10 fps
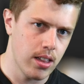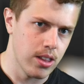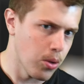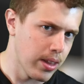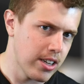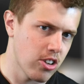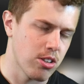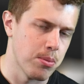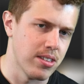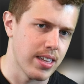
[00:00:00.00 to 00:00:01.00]
The only
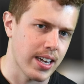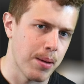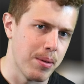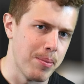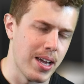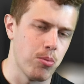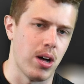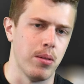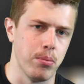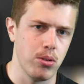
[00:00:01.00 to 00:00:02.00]
adjustments that can be made
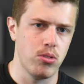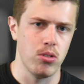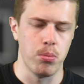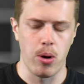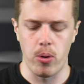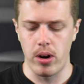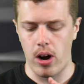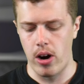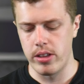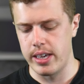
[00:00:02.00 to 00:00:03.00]
while in Bluetooth mode
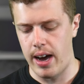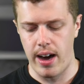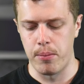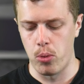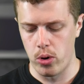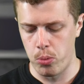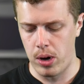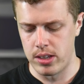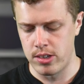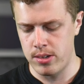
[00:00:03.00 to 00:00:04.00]
are the onboard
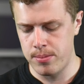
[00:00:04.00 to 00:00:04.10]
ones.